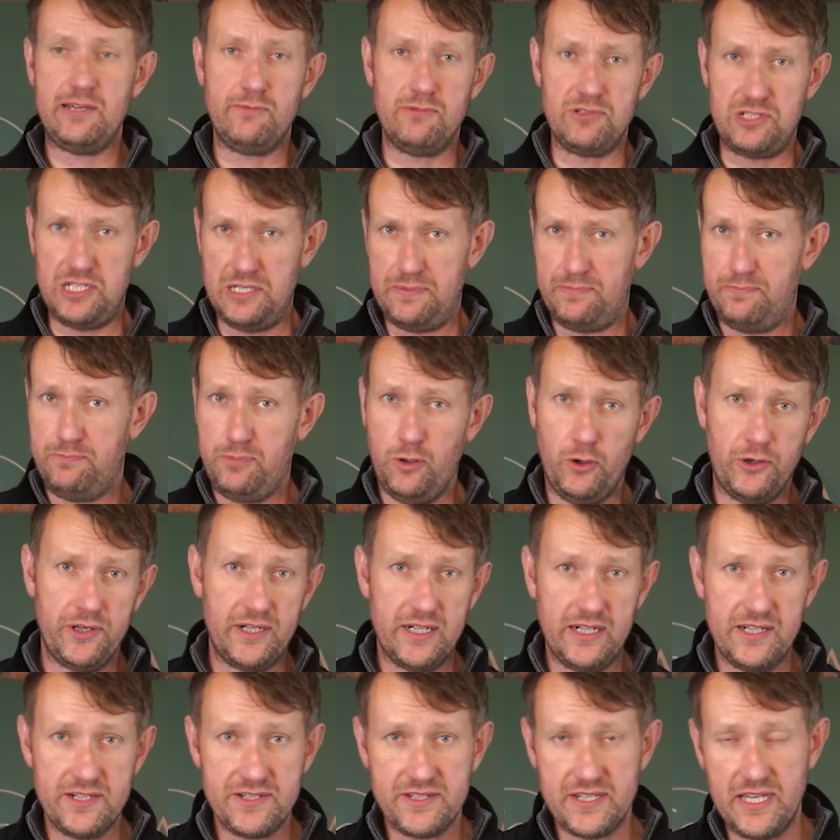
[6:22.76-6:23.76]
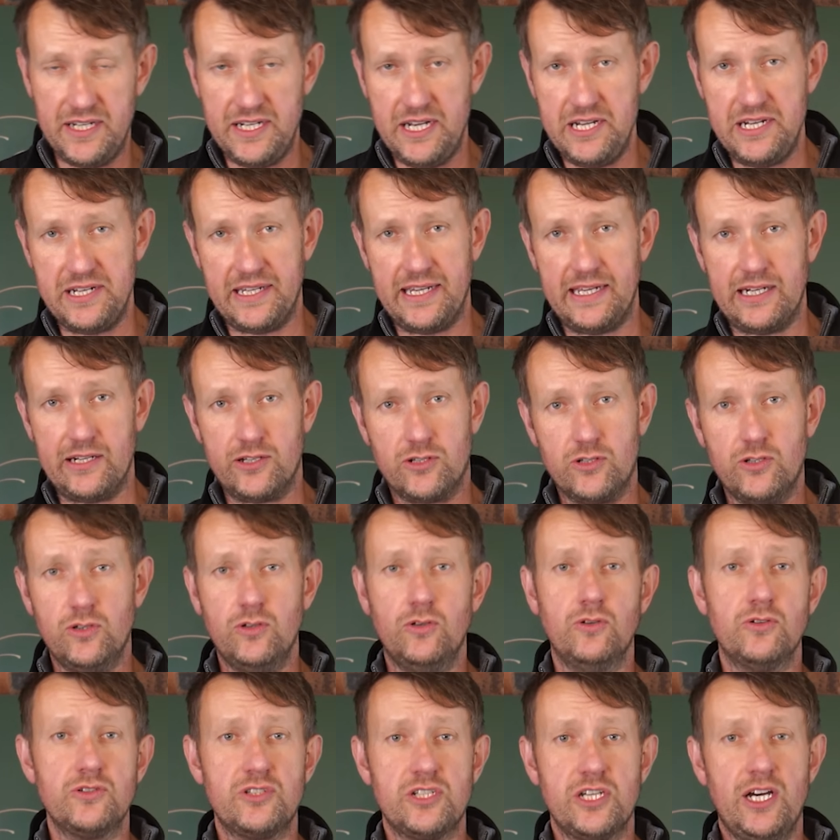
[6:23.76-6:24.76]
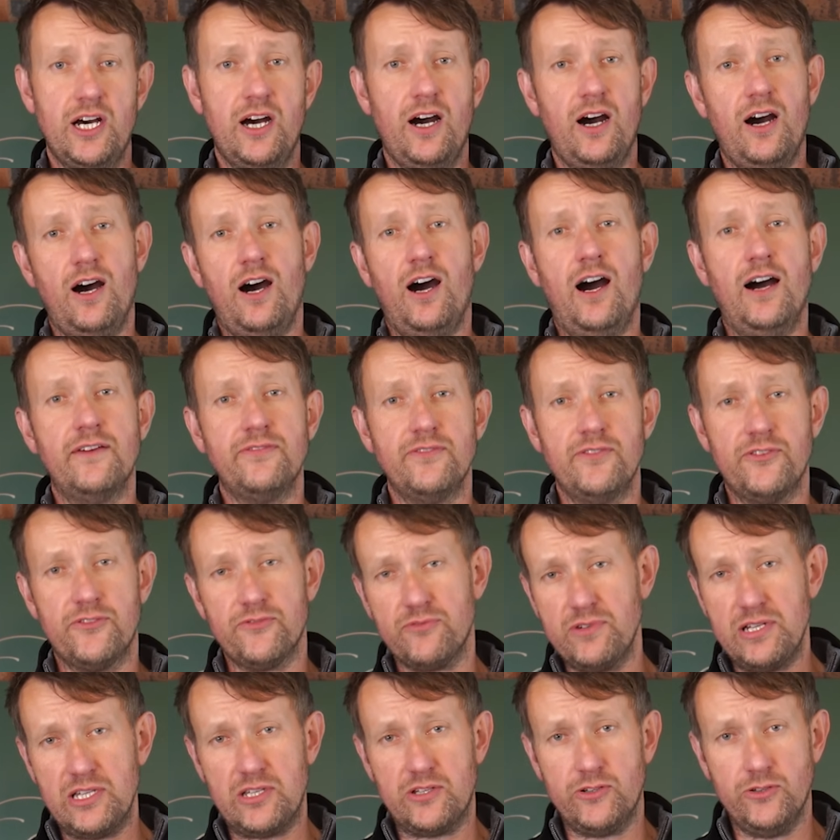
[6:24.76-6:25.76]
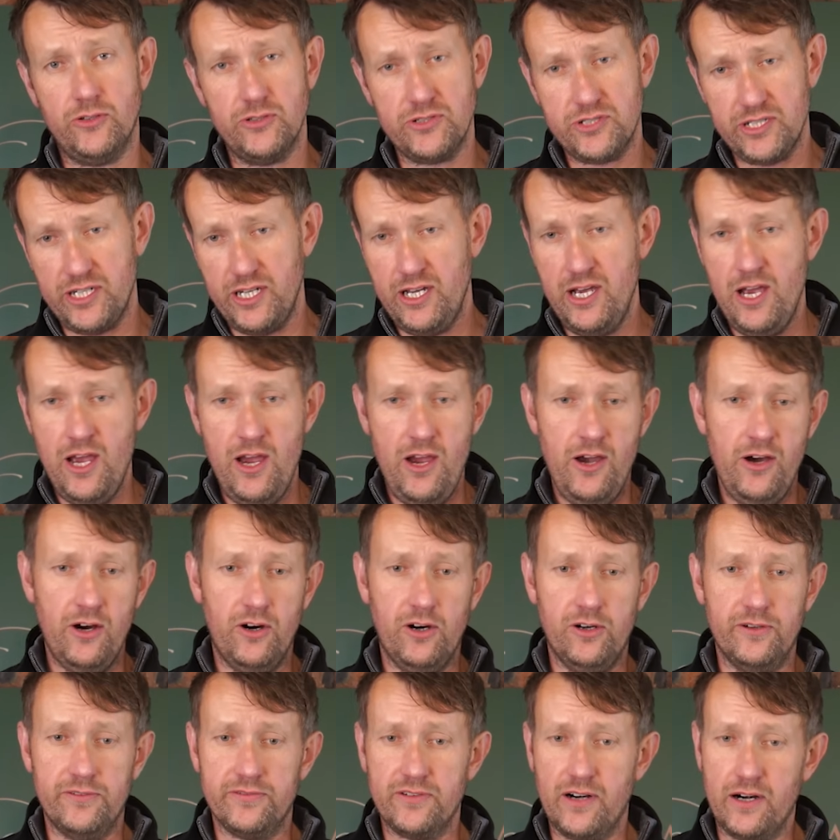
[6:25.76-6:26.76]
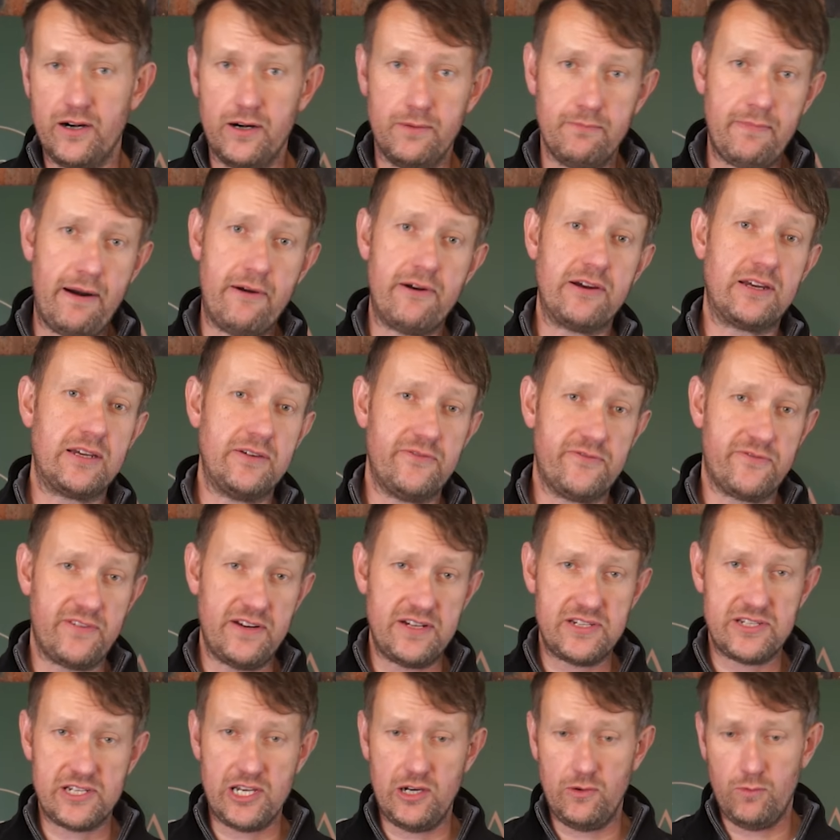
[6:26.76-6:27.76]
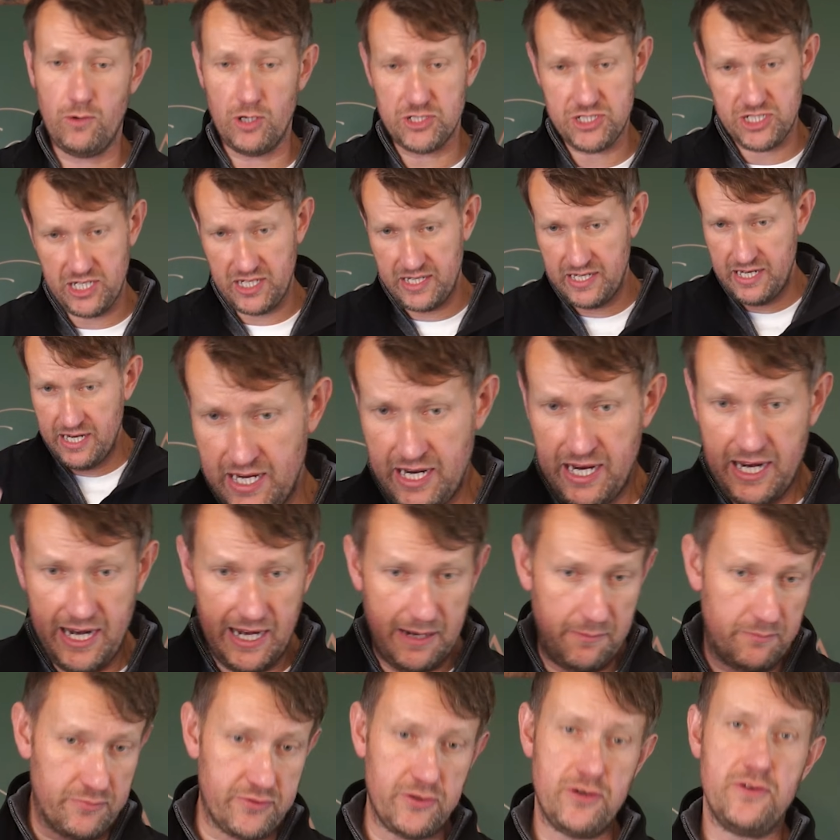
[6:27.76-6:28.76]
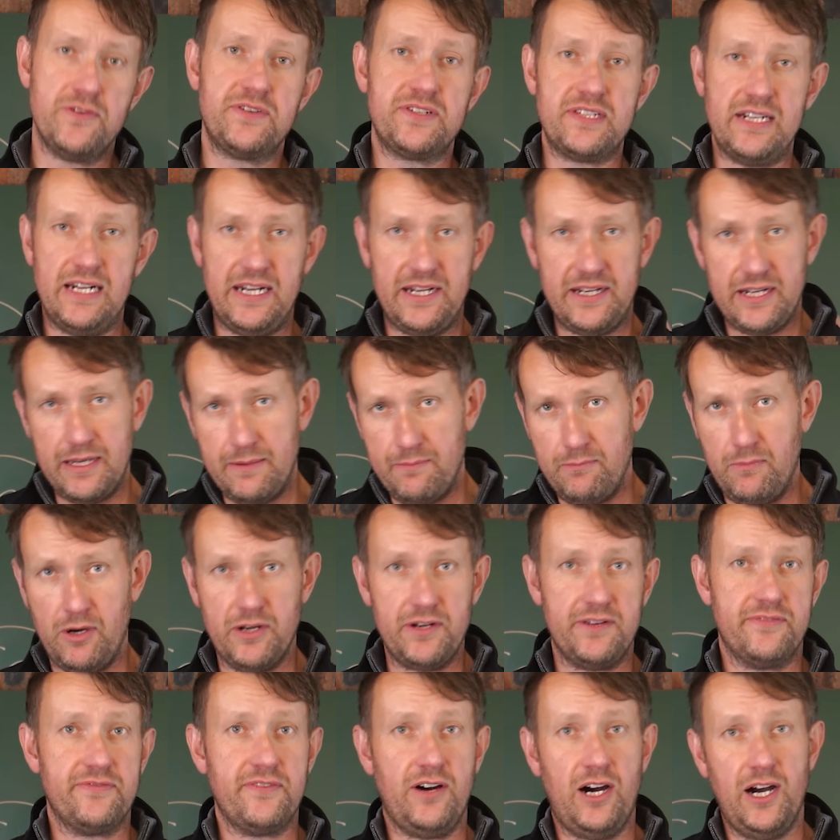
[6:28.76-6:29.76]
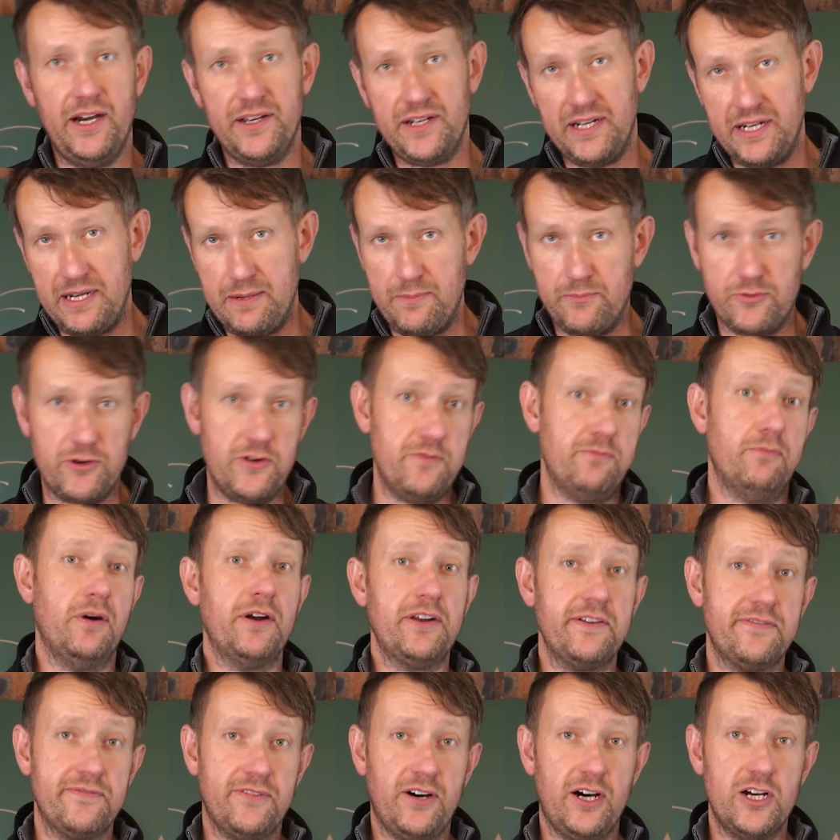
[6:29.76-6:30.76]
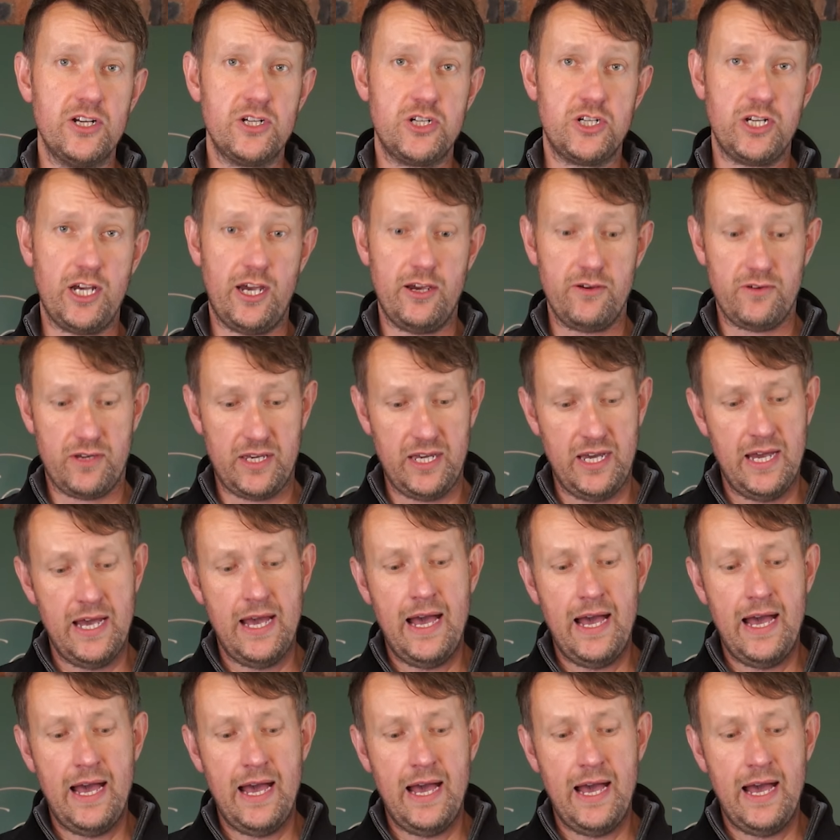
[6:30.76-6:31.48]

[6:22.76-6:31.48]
which is pointless. And then you get a quarter, half and 3/4. Or for our American friends that are watching, improved cylinder, modified and improved modified choke.